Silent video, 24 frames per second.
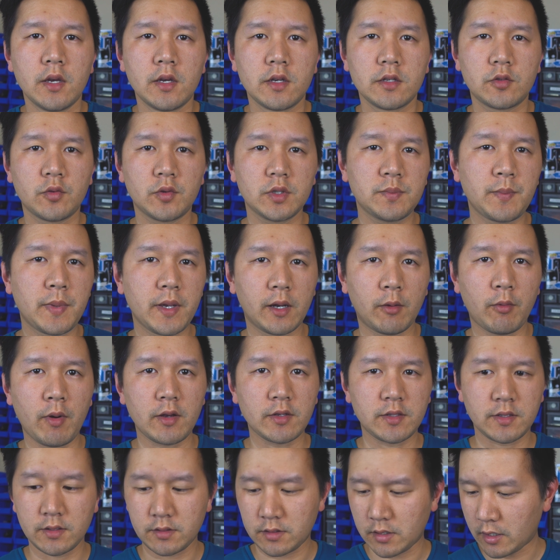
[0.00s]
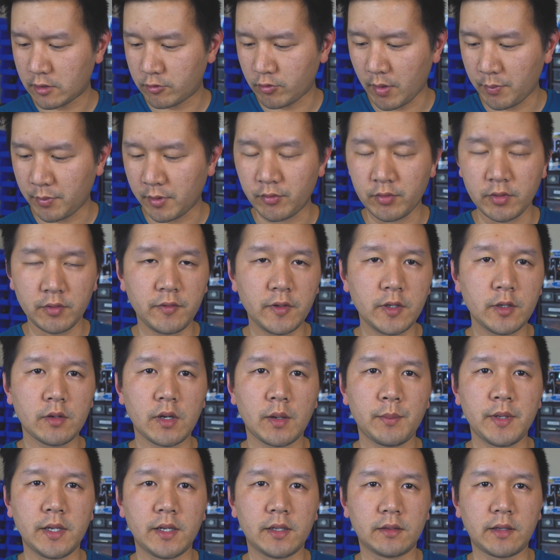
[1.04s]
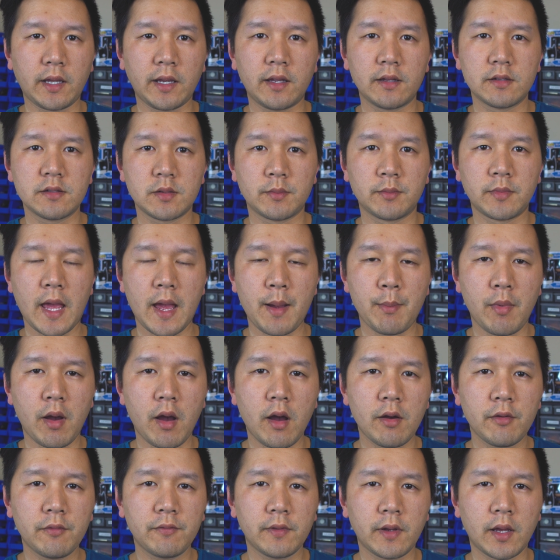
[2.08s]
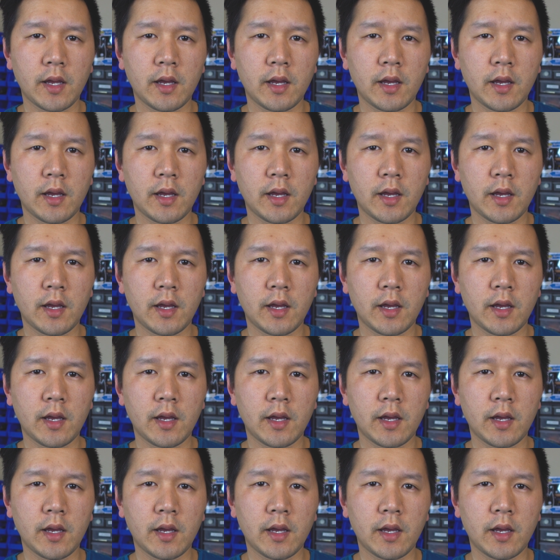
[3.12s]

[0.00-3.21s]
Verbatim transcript: So it's been a while since I dropped a review, I've been taking some time off.